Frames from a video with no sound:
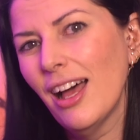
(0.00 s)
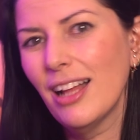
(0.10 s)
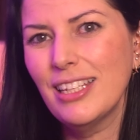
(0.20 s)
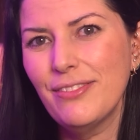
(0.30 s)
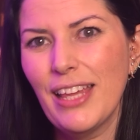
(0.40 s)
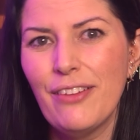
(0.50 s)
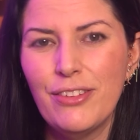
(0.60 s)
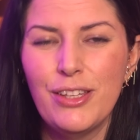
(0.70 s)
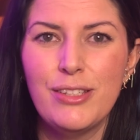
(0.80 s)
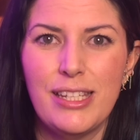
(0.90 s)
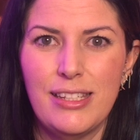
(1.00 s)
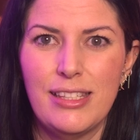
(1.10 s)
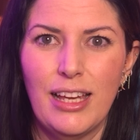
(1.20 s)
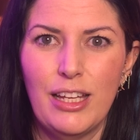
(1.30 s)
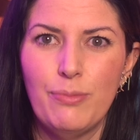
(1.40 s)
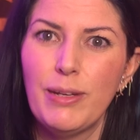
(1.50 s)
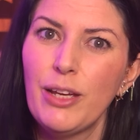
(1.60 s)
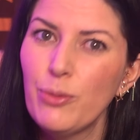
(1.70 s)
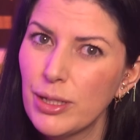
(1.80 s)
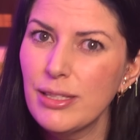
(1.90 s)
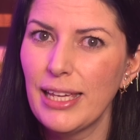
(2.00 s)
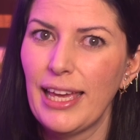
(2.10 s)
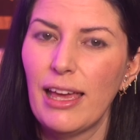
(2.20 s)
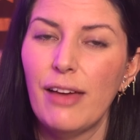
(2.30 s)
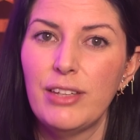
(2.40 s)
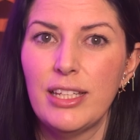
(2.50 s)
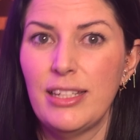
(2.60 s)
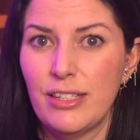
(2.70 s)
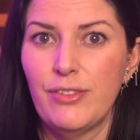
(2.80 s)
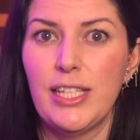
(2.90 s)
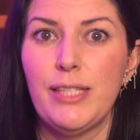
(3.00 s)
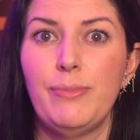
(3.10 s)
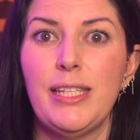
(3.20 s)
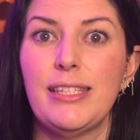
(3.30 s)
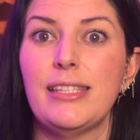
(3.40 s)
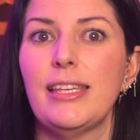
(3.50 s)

I'll leave that for you to decide, but I will say having an interface means it's